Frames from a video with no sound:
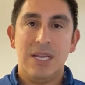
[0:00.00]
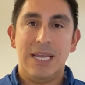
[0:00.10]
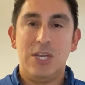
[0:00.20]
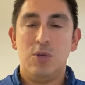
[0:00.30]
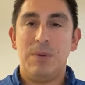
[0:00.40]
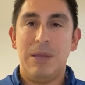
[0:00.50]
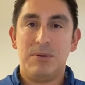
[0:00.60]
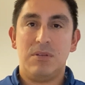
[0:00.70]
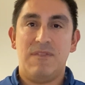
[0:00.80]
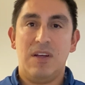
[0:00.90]
and you'll be able
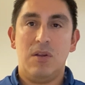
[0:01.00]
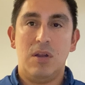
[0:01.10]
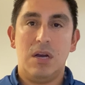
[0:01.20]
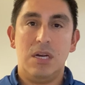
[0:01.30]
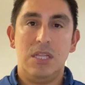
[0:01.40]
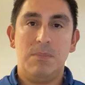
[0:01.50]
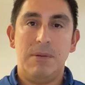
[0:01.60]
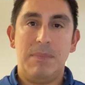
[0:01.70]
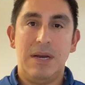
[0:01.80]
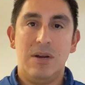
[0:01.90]
to follow along a little
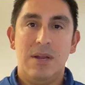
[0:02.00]
bit better.